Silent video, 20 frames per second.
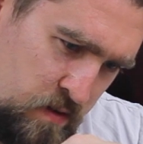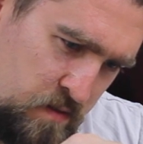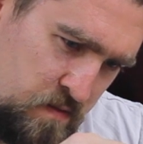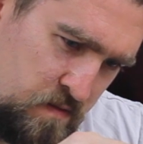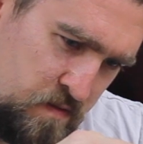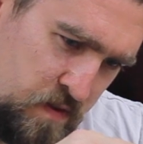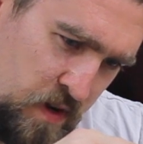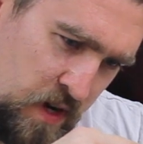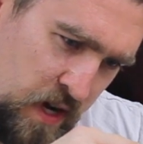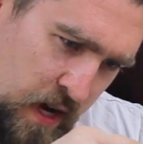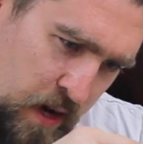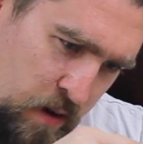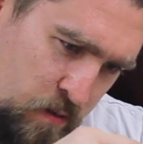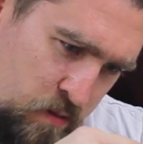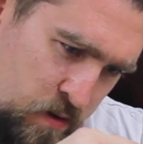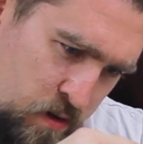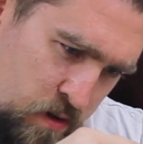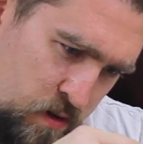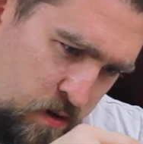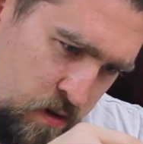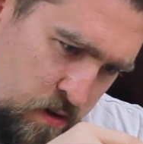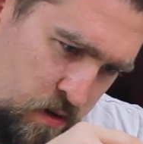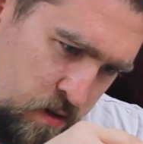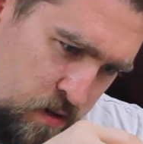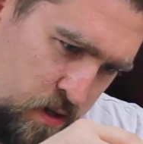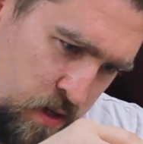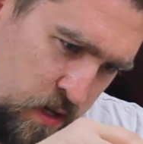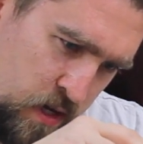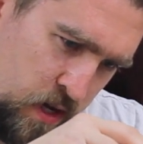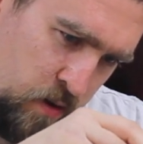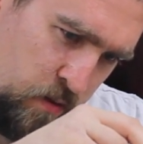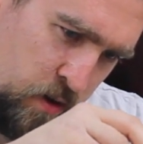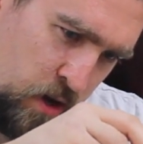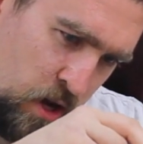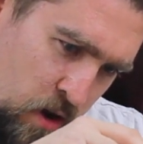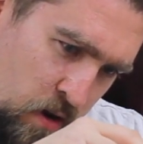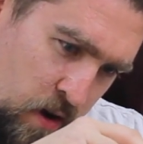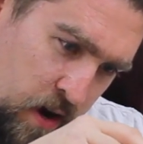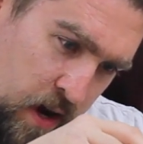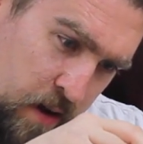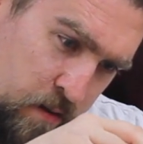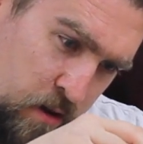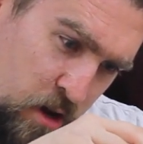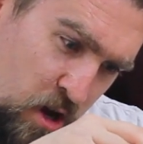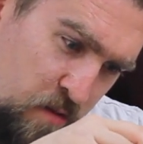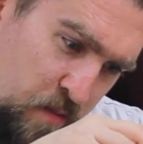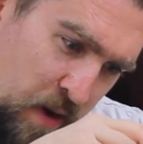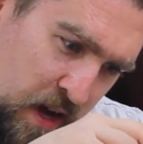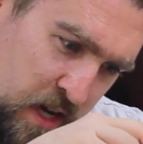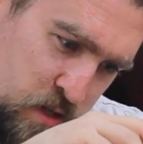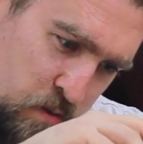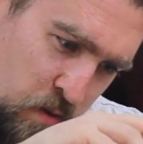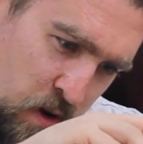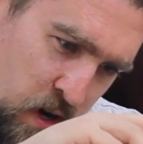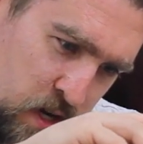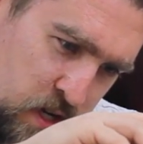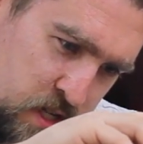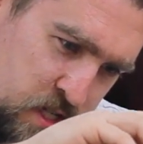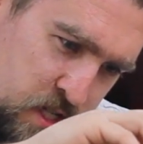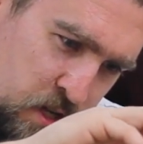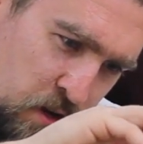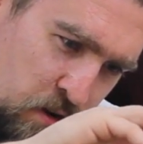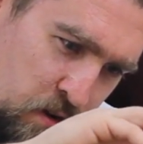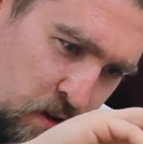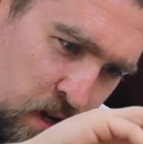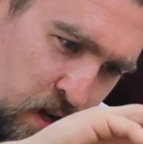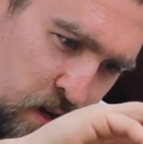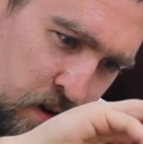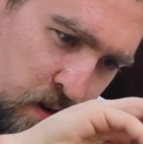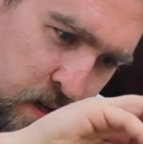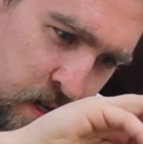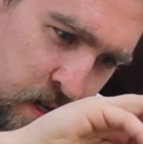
For now. There we go. I am going back to Islay soon though.